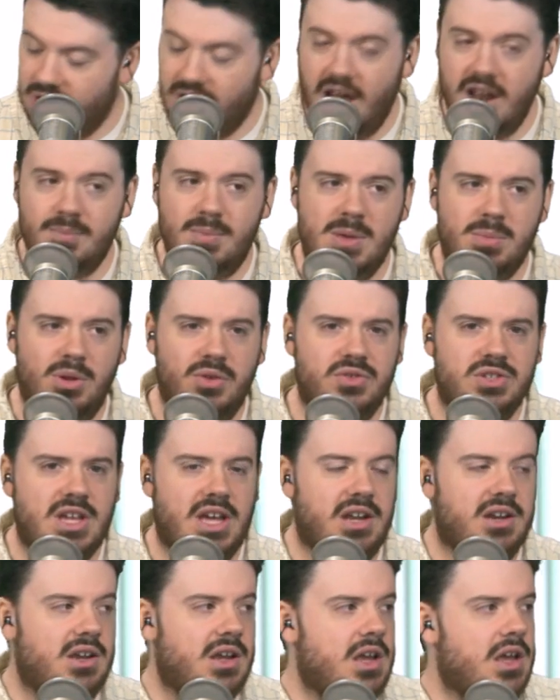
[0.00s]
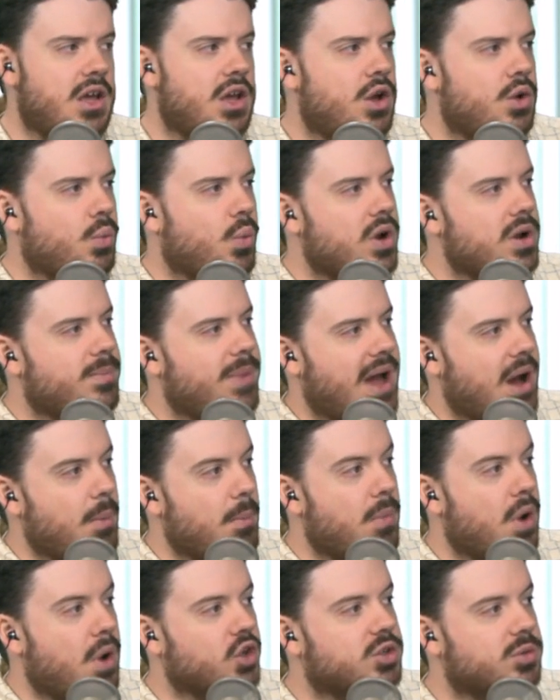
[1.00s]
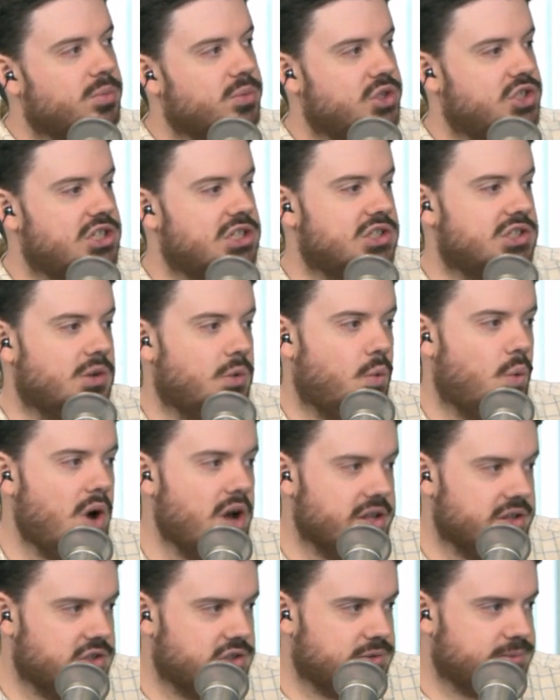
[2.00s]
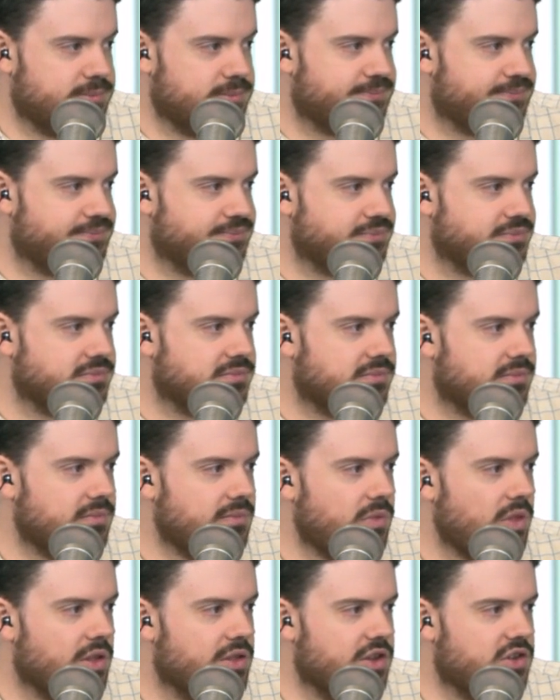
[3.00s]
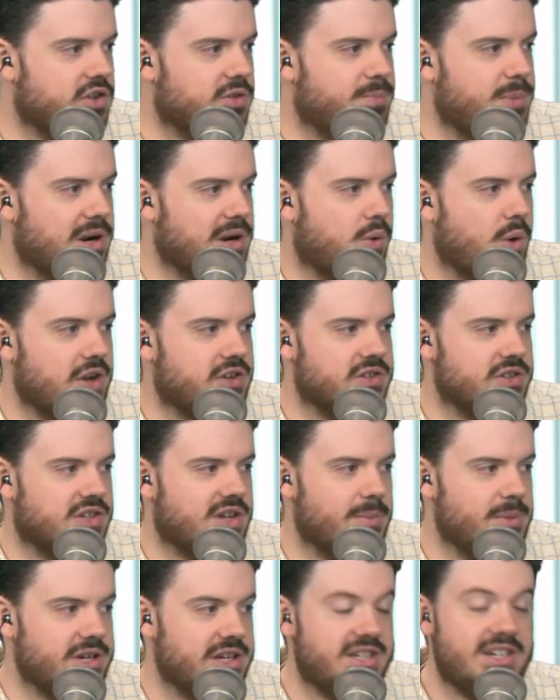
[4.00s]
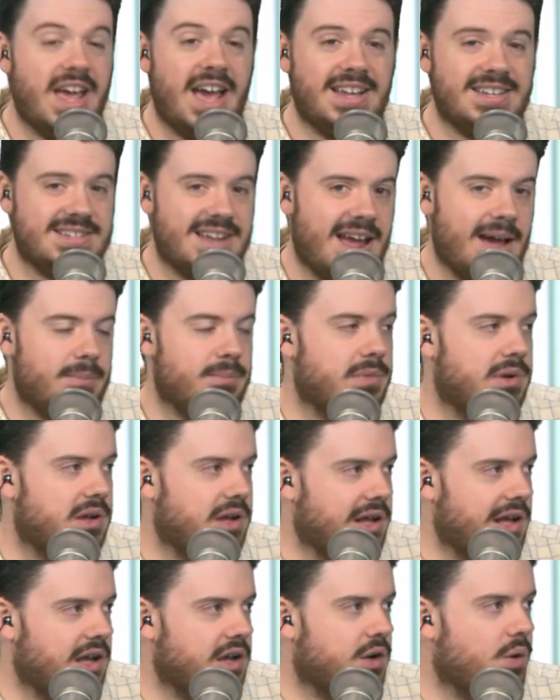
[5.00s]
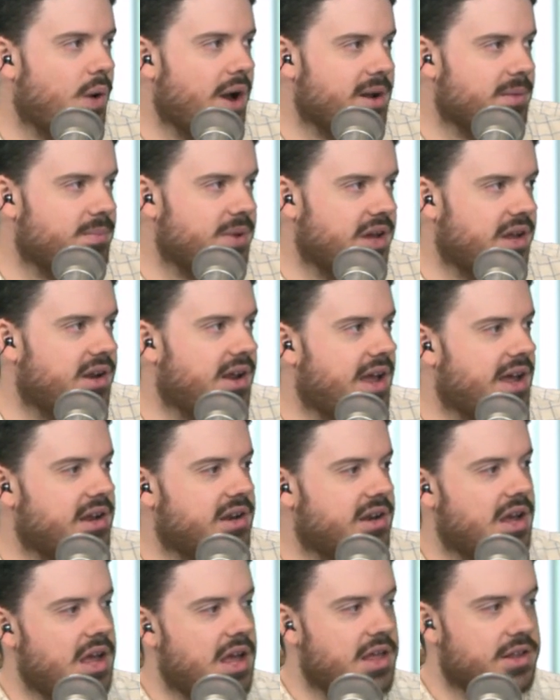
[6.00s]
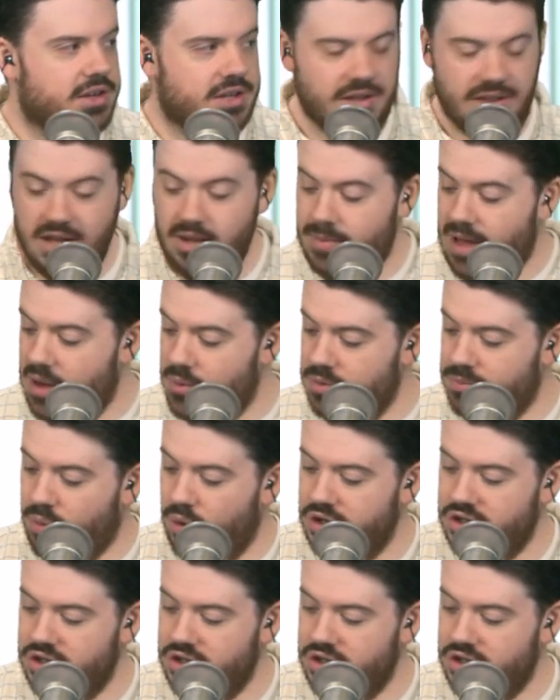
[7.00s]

a lot of people have said, "What about multiple machines at once?" This has been a question that's come into TechSnap uh, quite a bit, and to them, I would